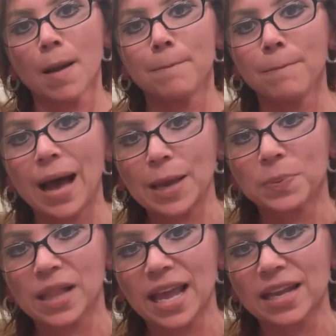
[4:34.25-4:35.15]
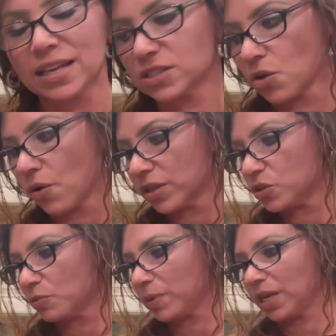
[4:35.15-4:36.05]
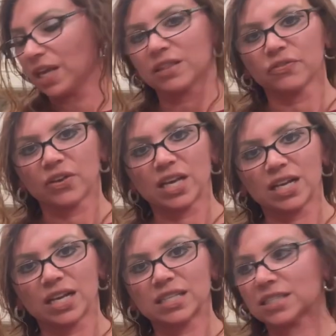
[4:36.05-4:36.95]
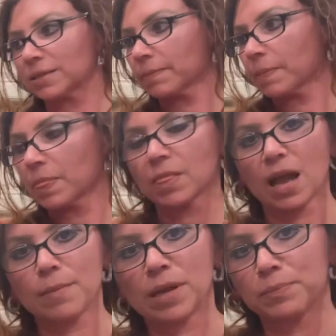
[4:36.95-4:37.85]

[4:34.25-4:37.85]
My plate is going to be the fajitas. I made